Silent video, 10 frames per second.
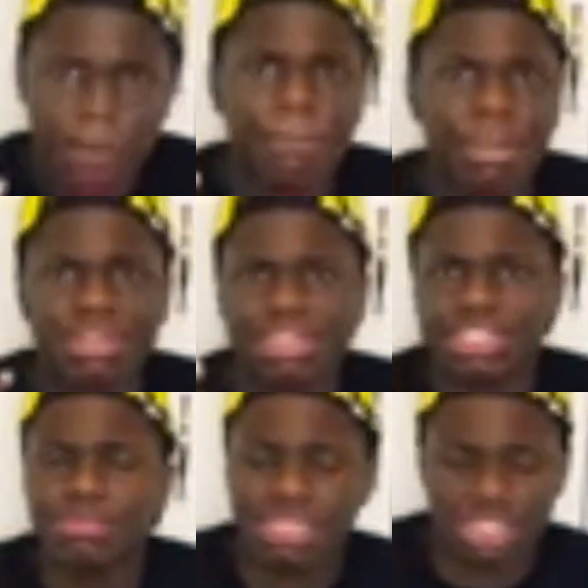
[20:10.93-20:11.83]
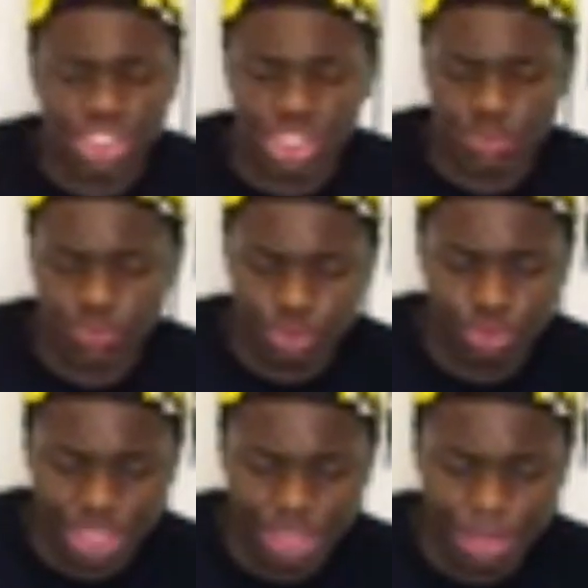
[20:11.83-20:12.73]
But this message is for
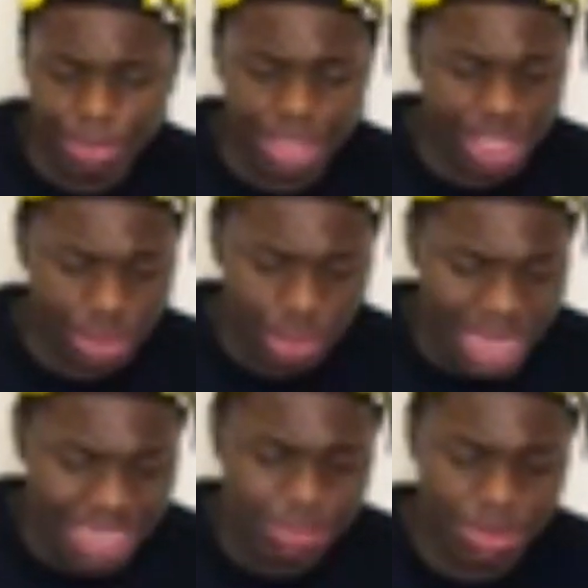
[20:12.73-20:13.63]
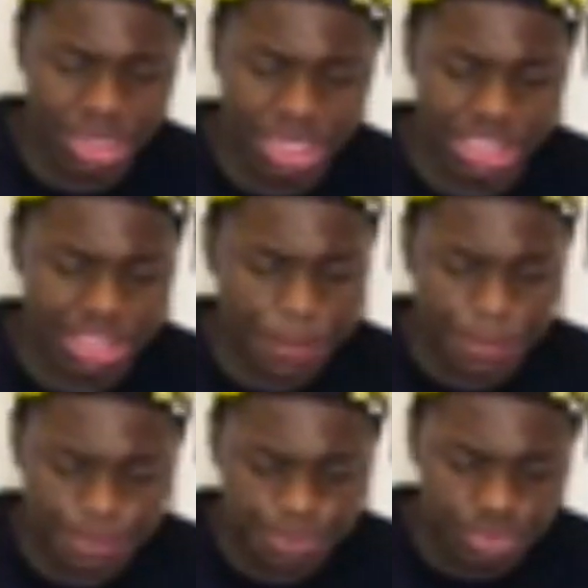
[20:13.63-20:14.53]
really people like you guys, because
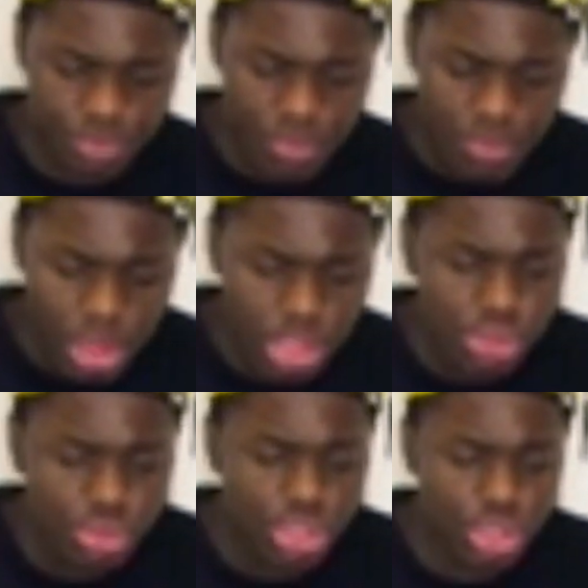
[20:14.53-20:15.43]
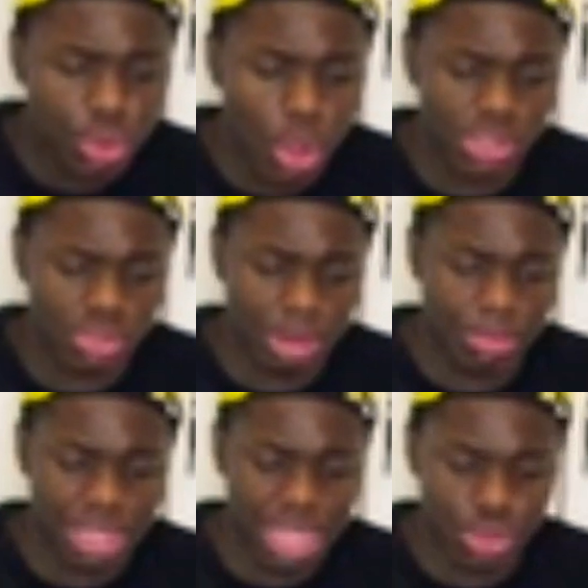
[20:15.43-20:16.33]
the sooner that you always
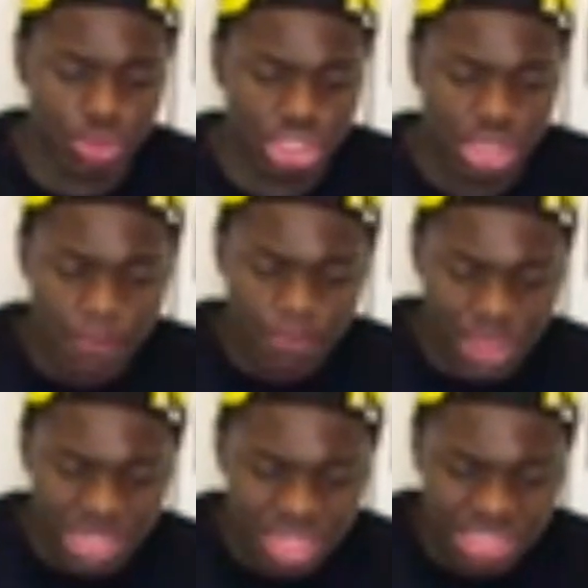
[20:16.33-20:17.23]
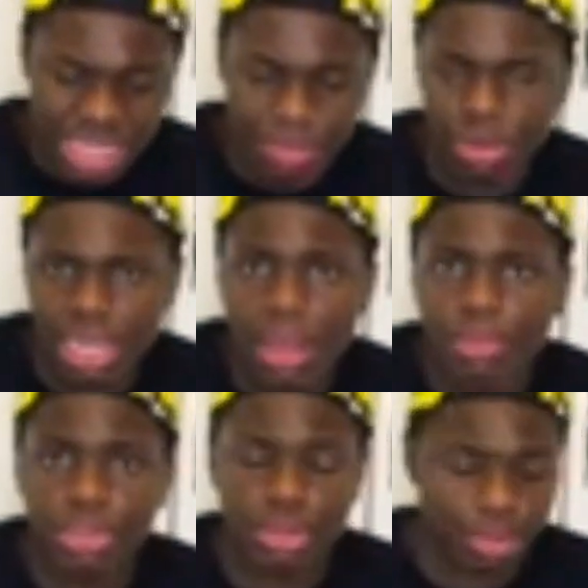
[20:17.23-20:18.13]
remember that, that's not saying break up
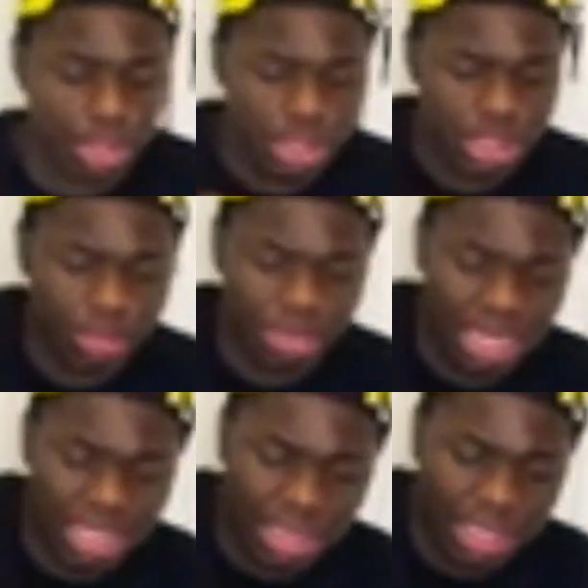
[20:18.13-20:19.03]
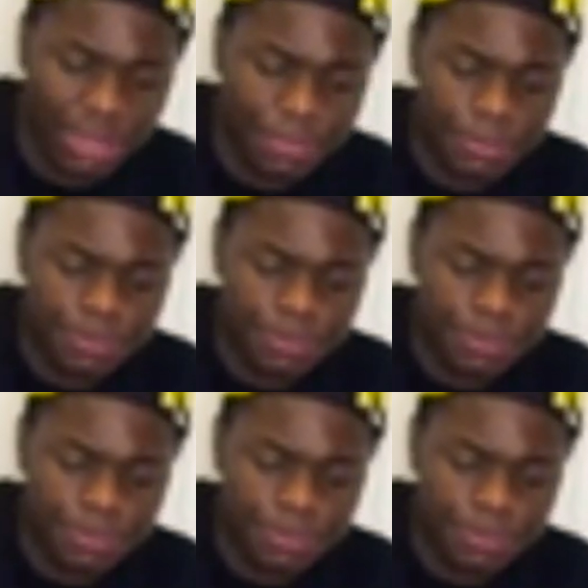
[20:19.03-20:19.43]
with the person immediately.